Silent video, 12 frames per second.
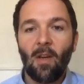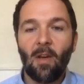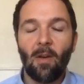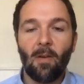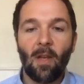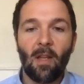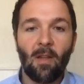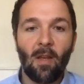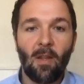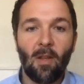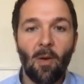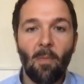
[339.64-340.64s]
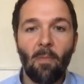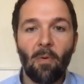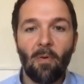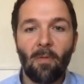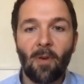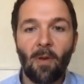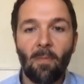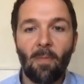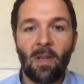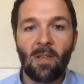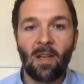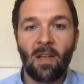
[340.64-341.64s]
in the number of
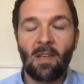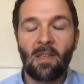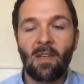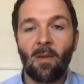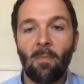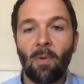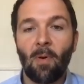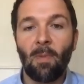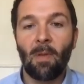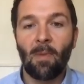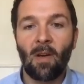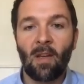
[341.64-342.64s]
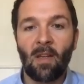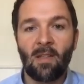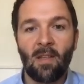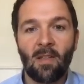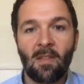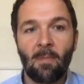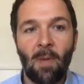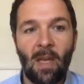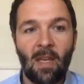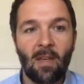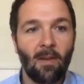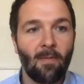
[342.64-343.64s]
companies that are listed on public markets since the
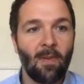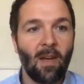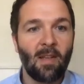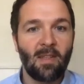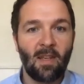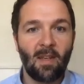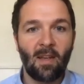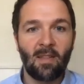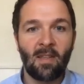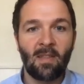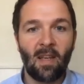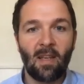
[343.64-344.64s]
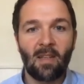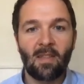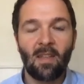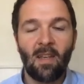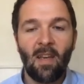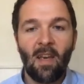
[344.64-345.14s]
peak of 1996.